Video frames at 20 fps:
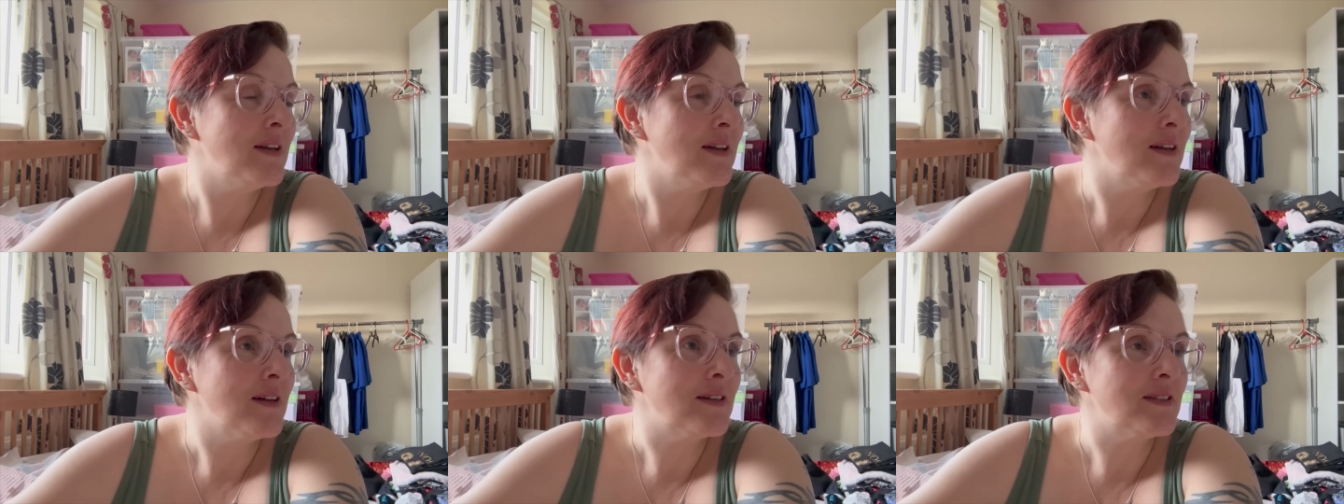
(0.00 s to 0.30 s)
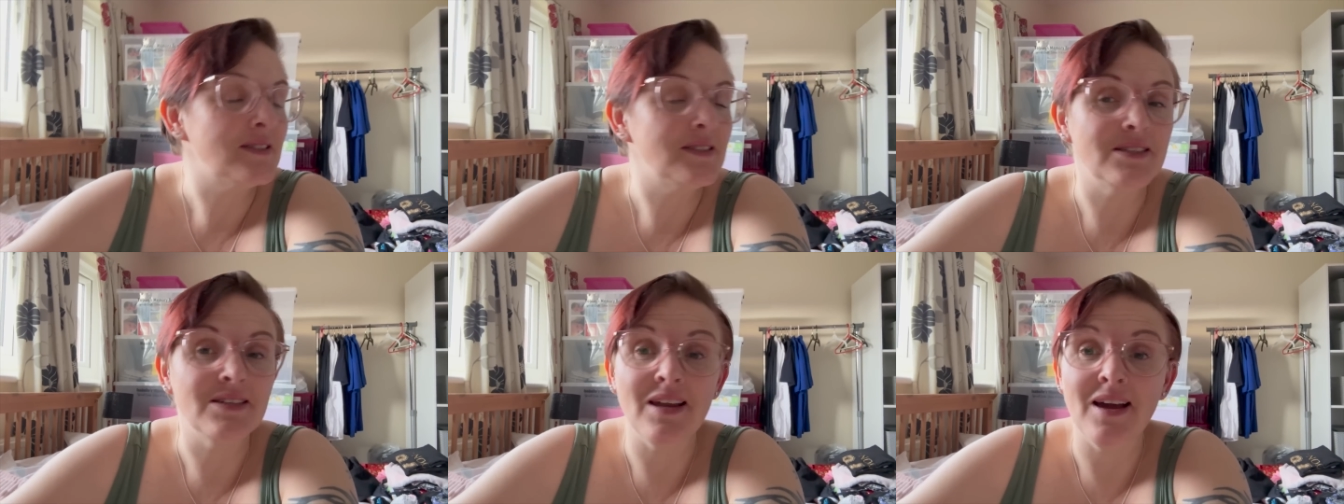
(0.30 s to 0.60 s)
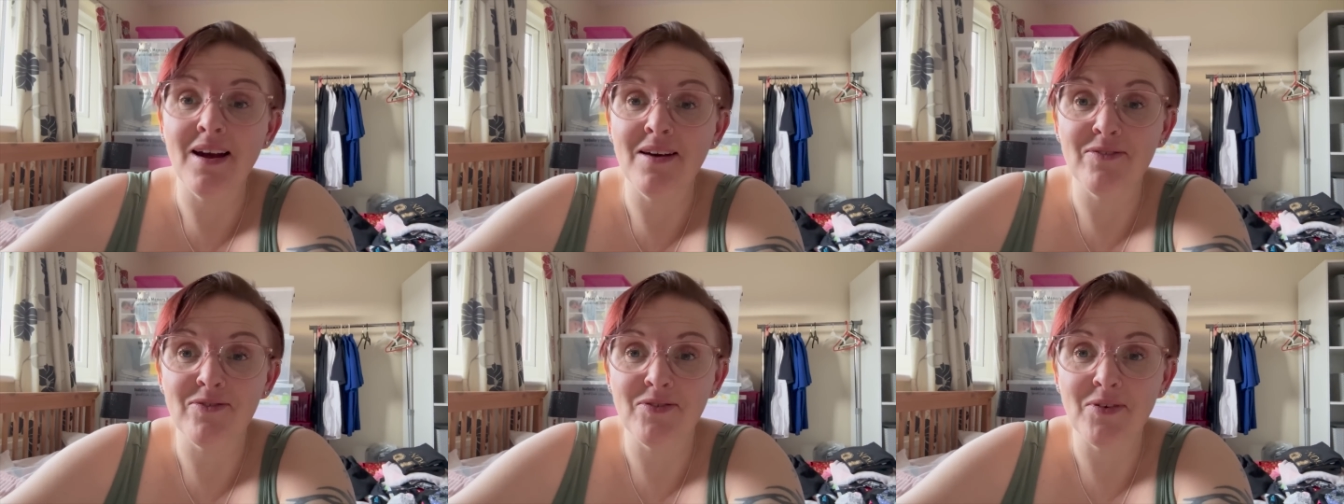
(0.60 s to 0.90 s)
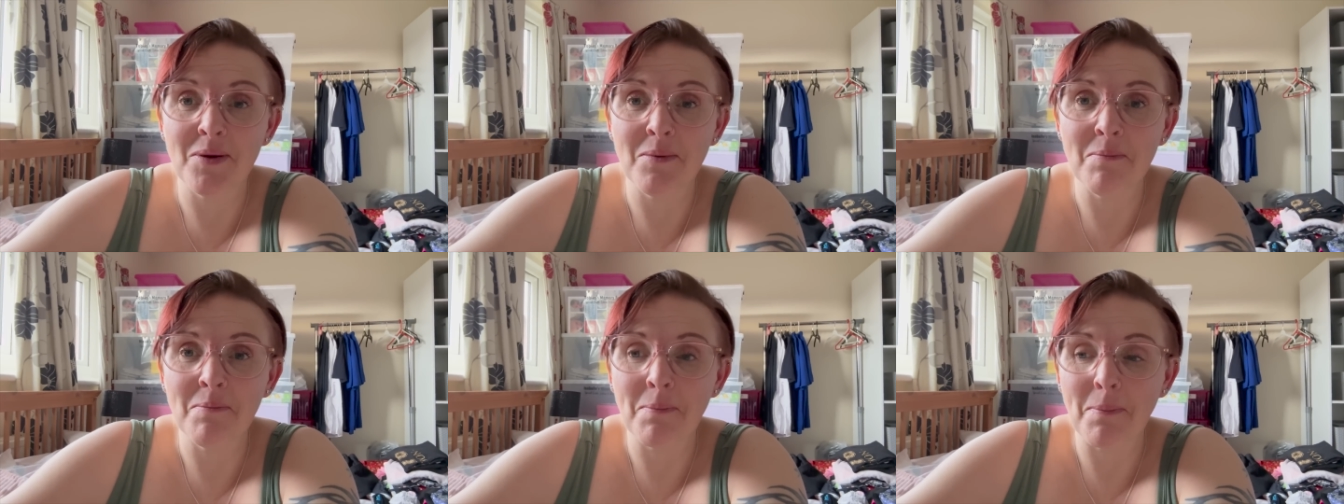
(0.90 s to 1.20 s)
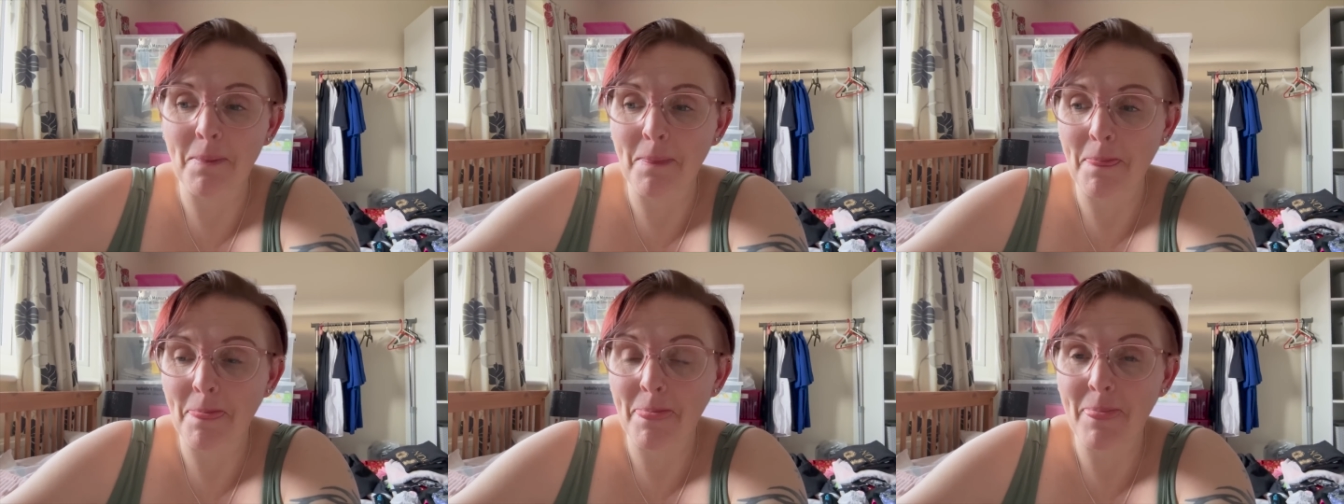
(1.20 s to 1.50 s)
because it didn't have
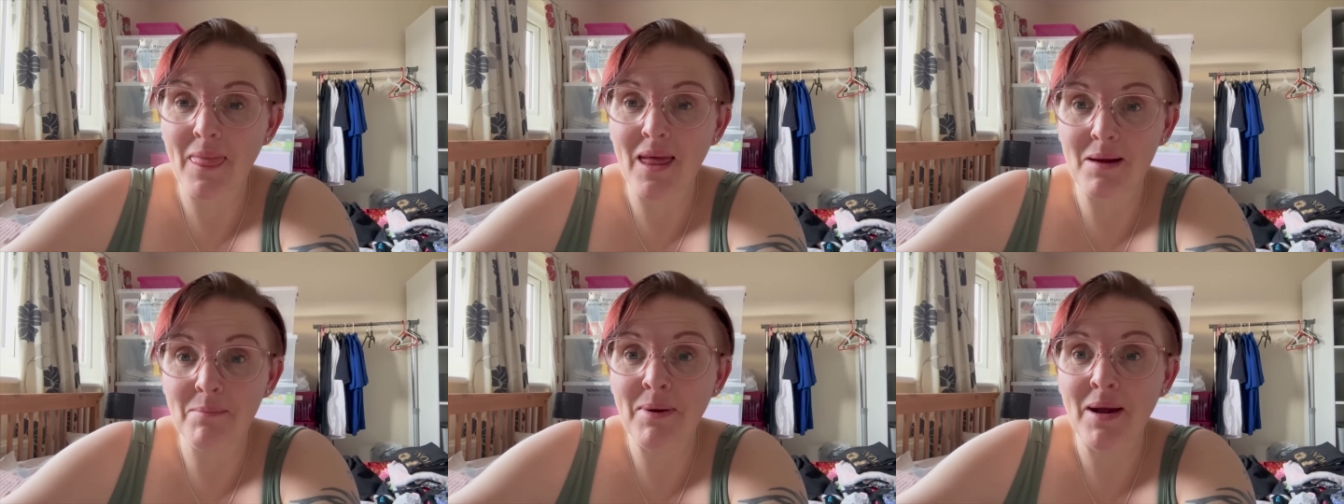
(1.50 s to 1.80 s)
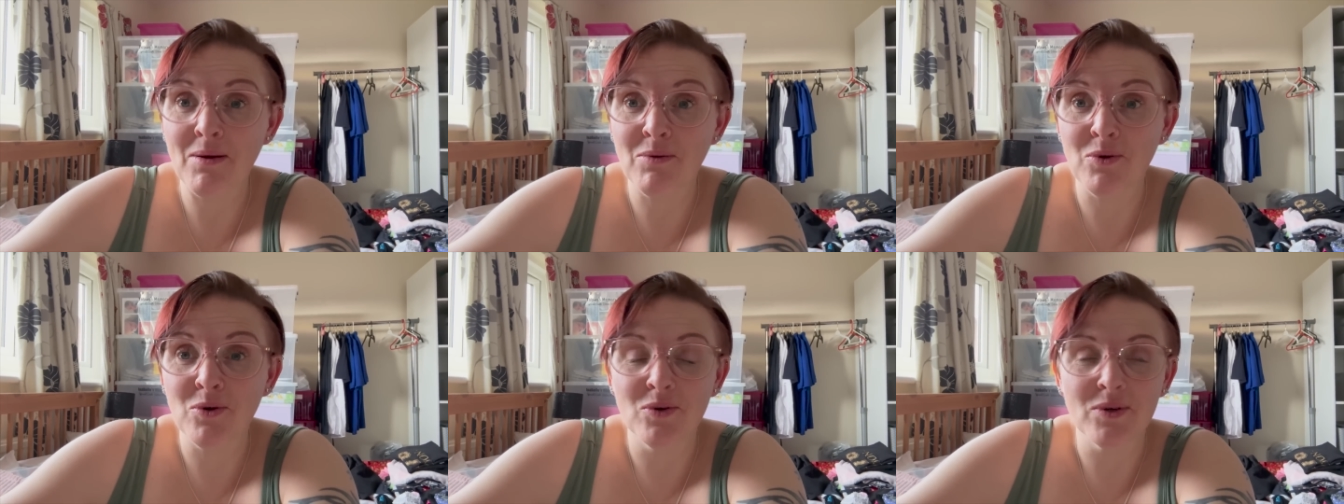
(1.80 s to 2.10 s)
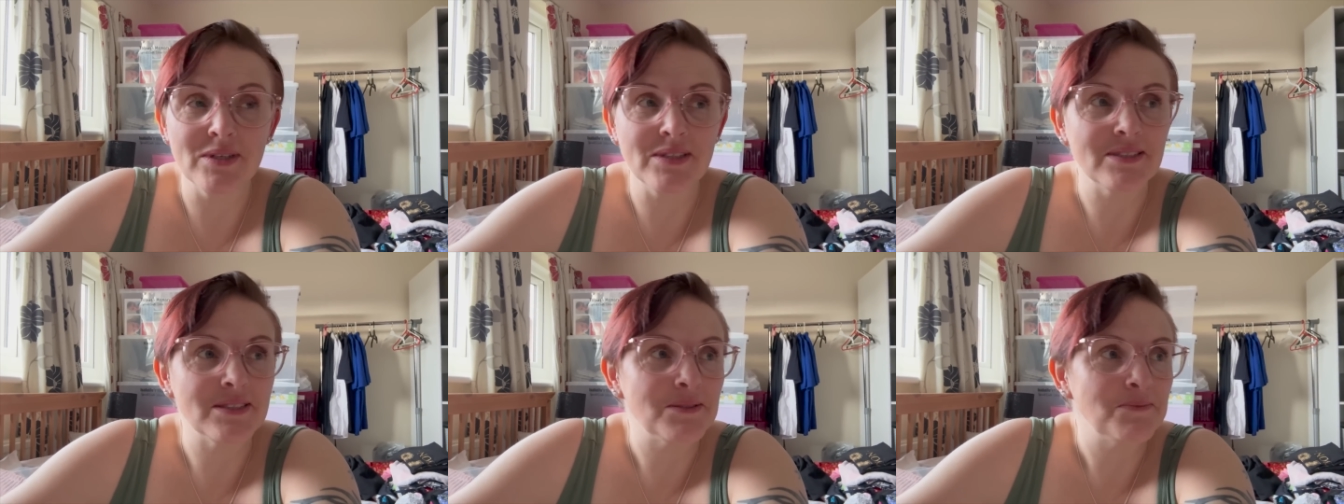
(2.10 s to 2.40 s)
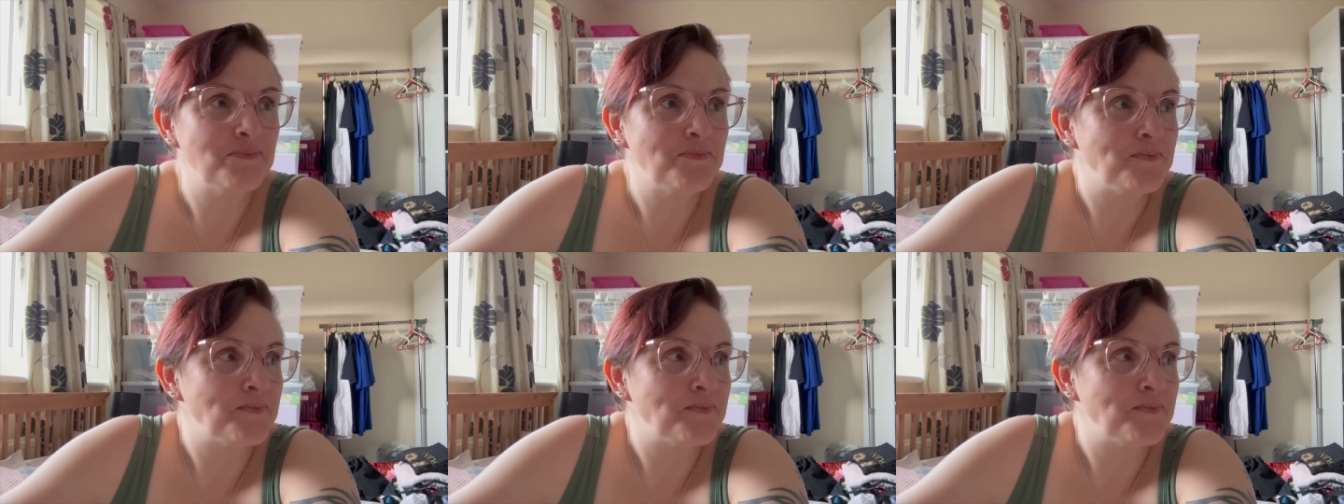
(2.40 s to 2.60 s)
um, pound coins.